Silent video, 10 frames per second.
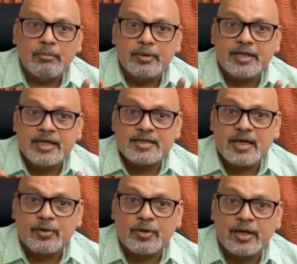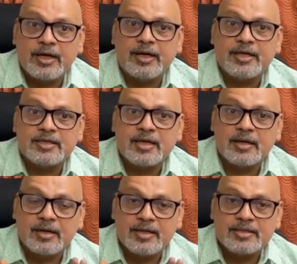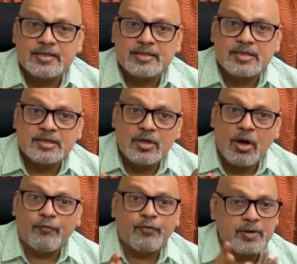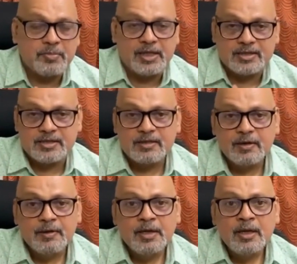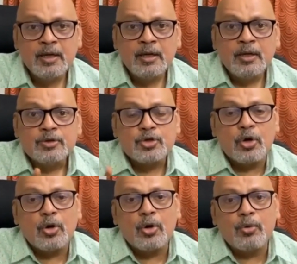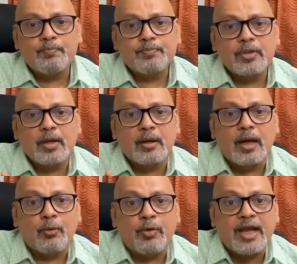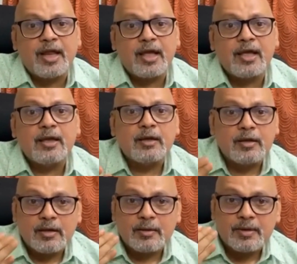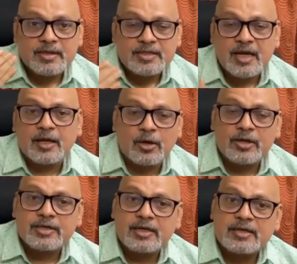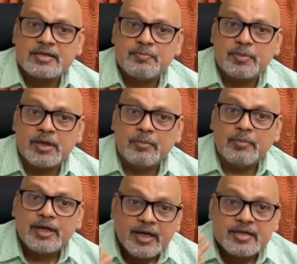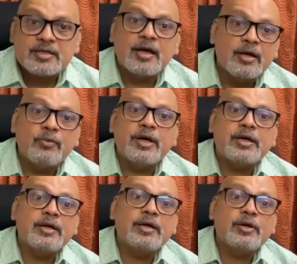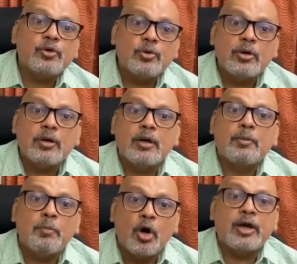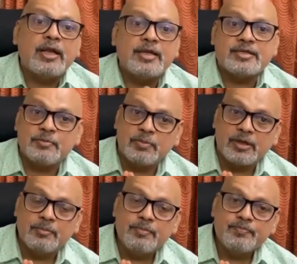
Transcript: these are only diseases of females. So when a psychological symptom gets converted into a bodily symptom,